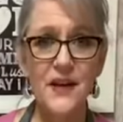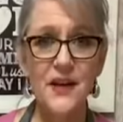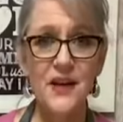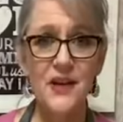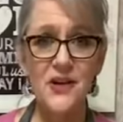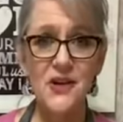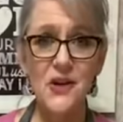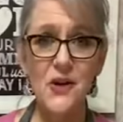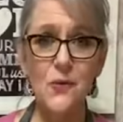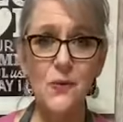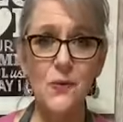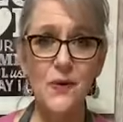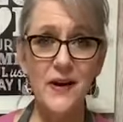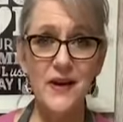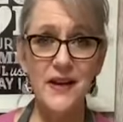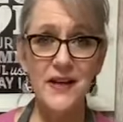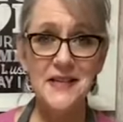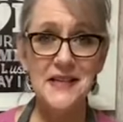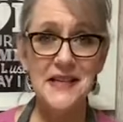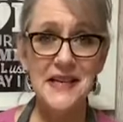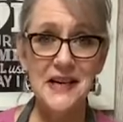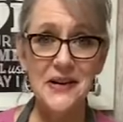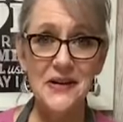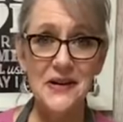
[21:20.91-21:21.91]
You don't want it
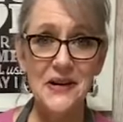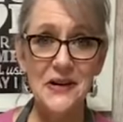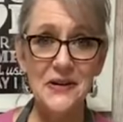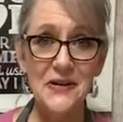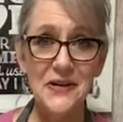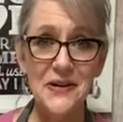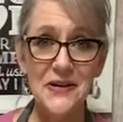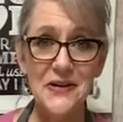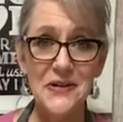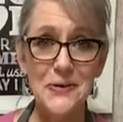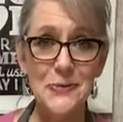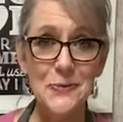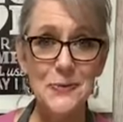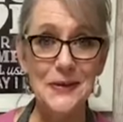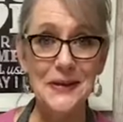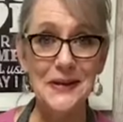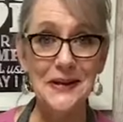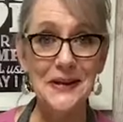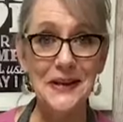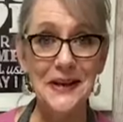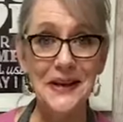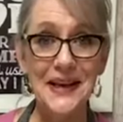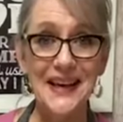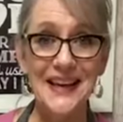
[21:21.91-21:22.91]
down here on your
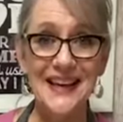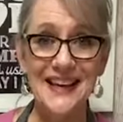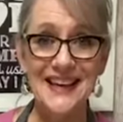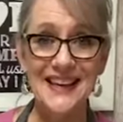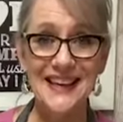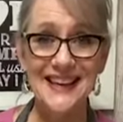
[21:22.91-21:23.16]
belly.